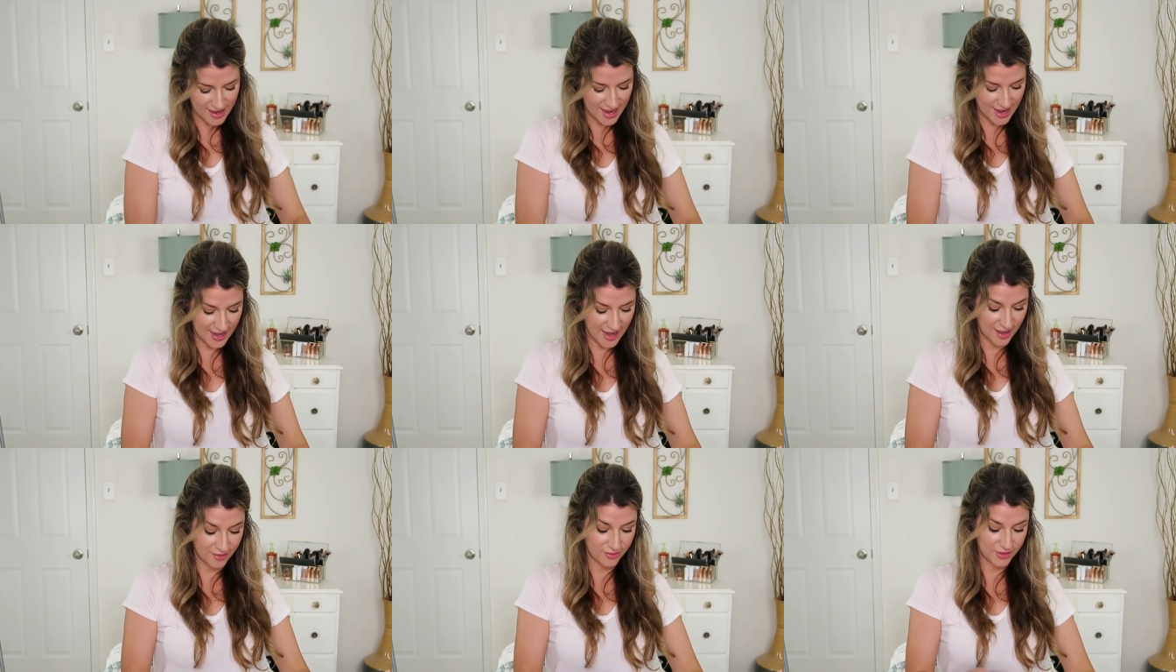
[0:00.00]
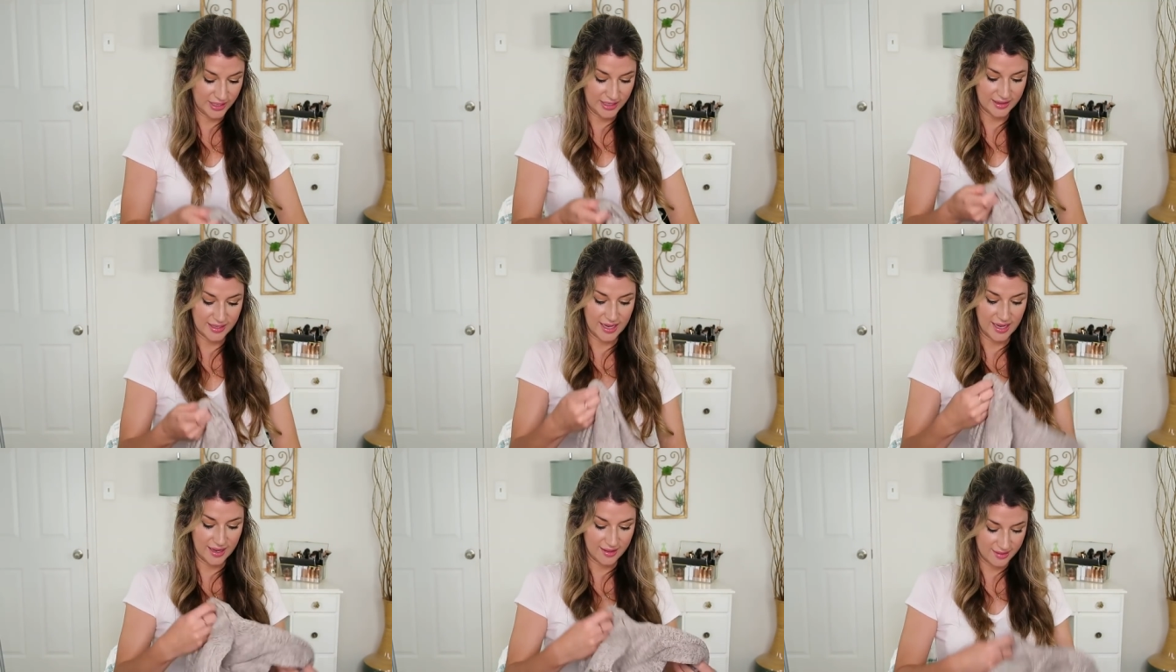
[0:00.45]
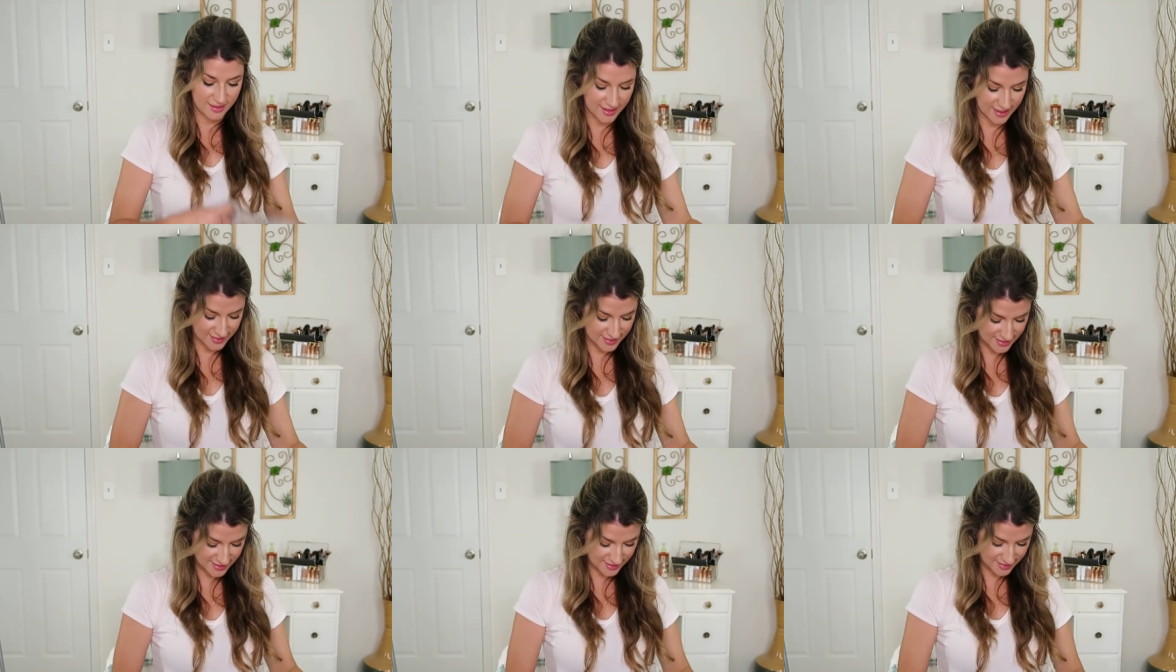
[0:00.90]
And I really like
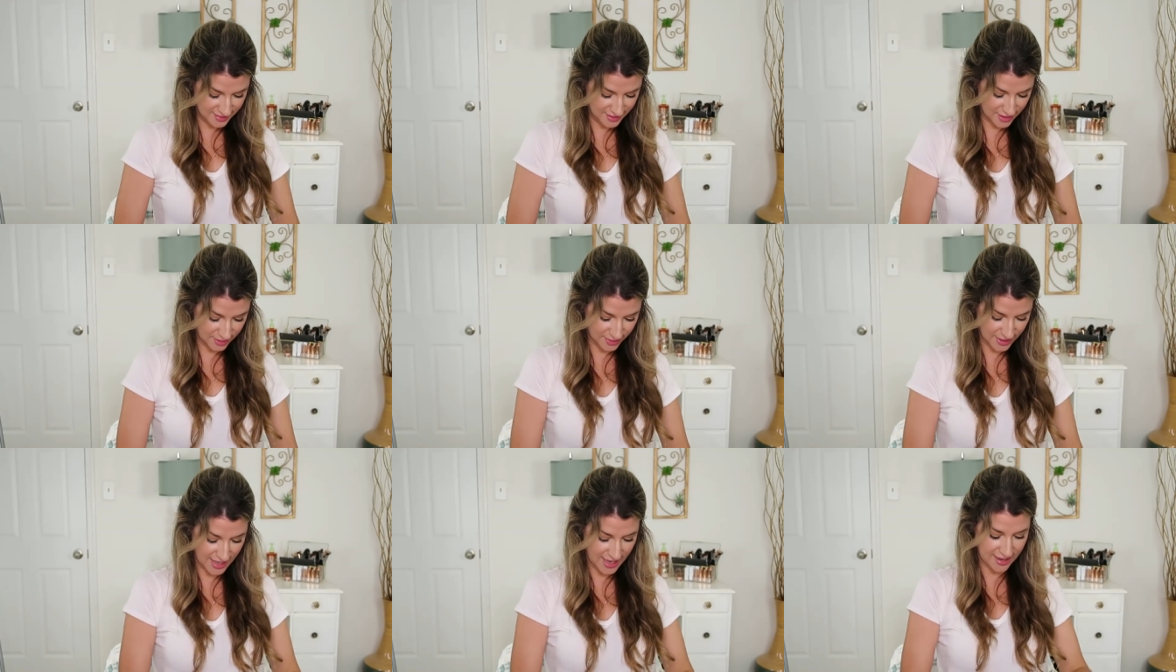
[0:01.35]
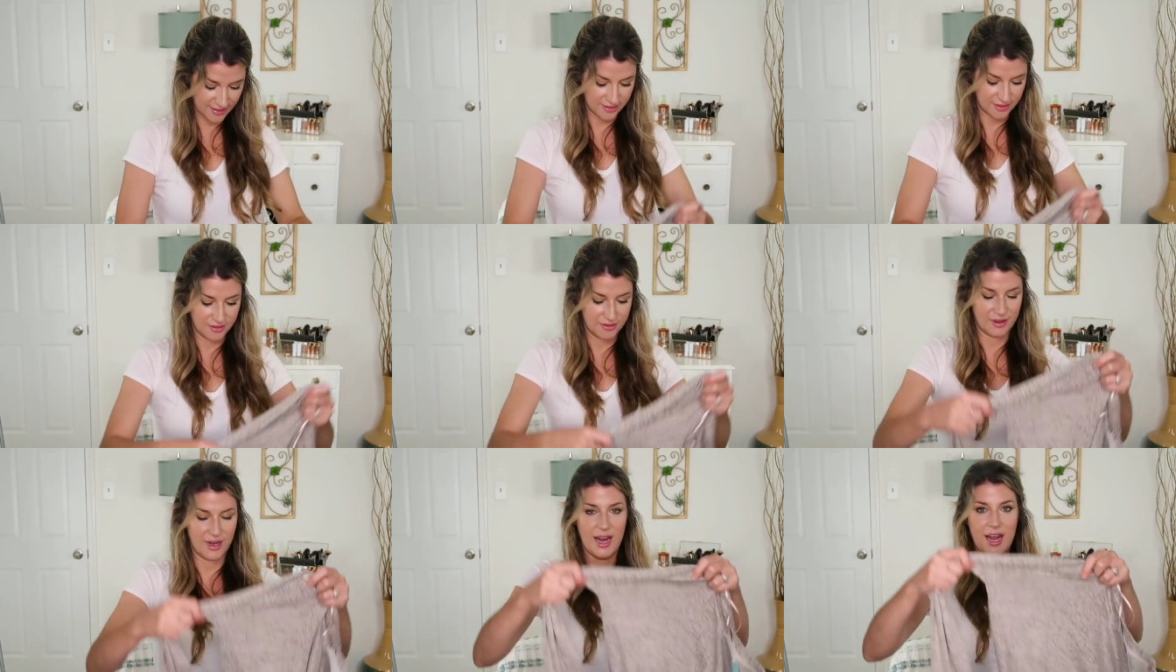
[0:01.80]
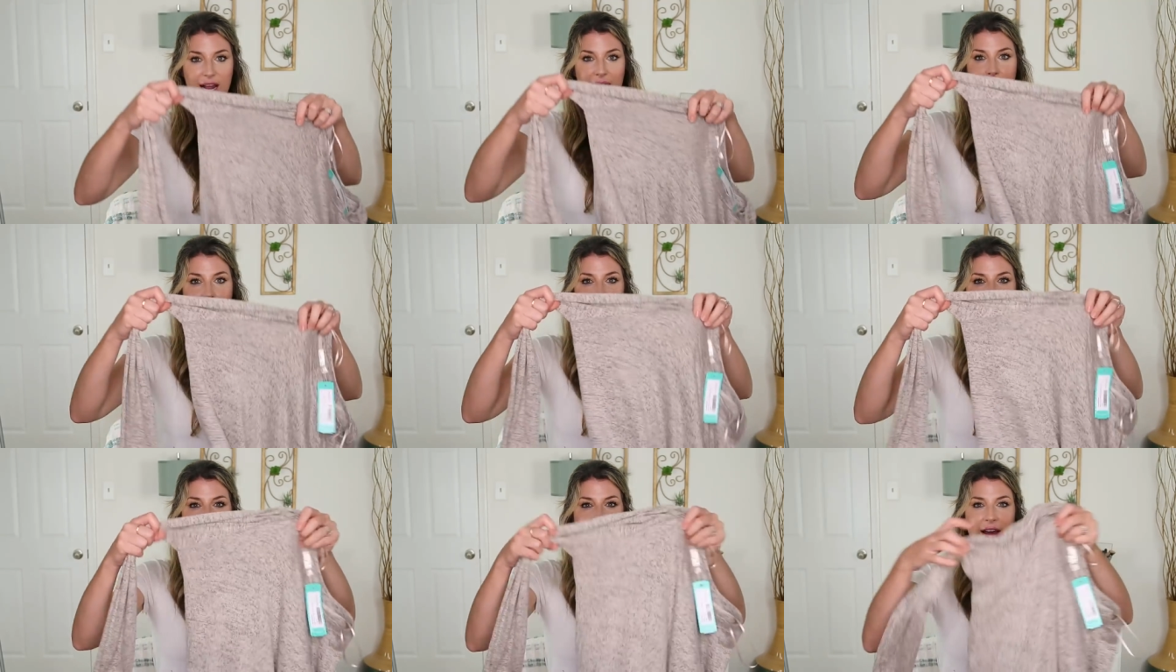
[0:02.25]
this, you know, heather
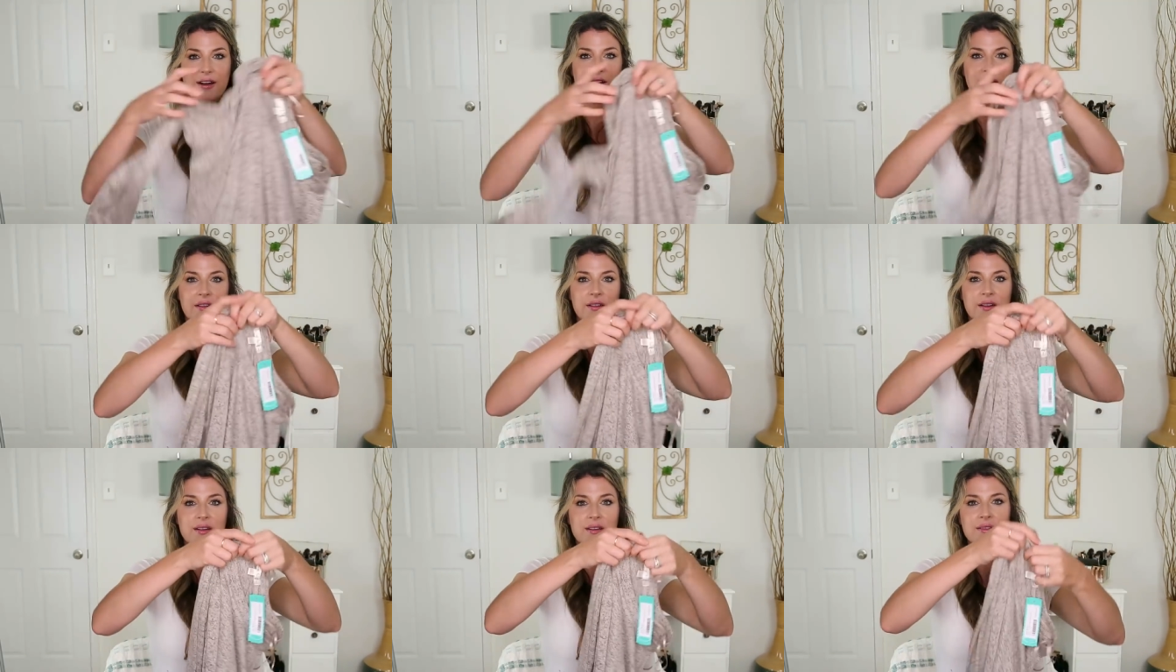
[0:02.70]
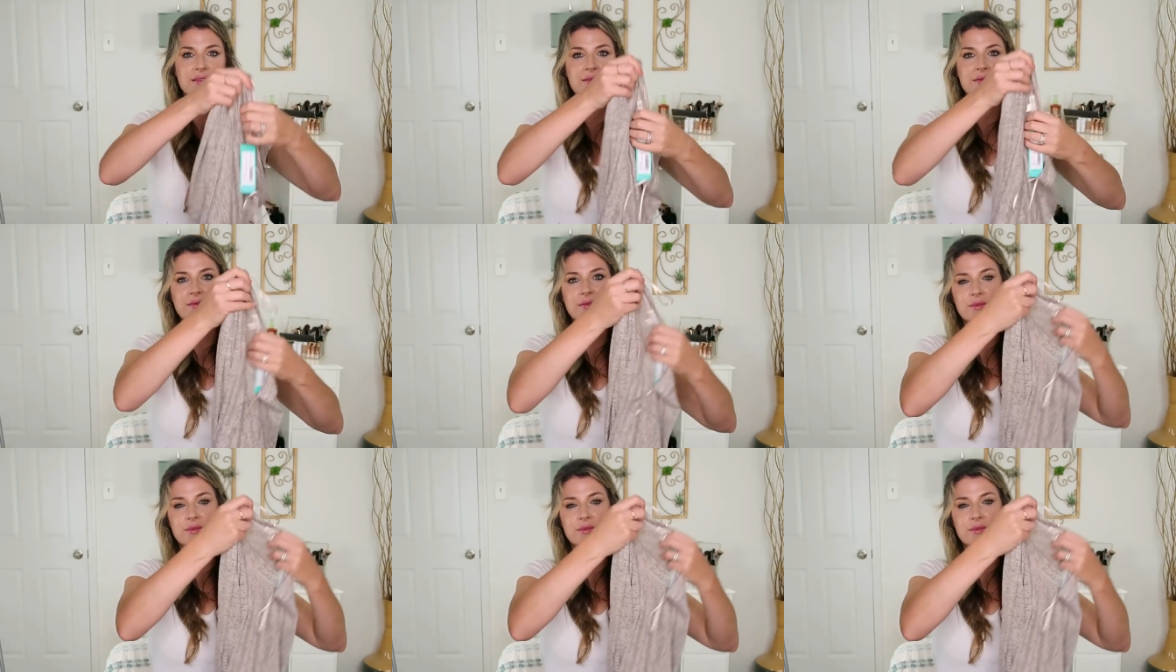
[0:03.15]
gray pattern.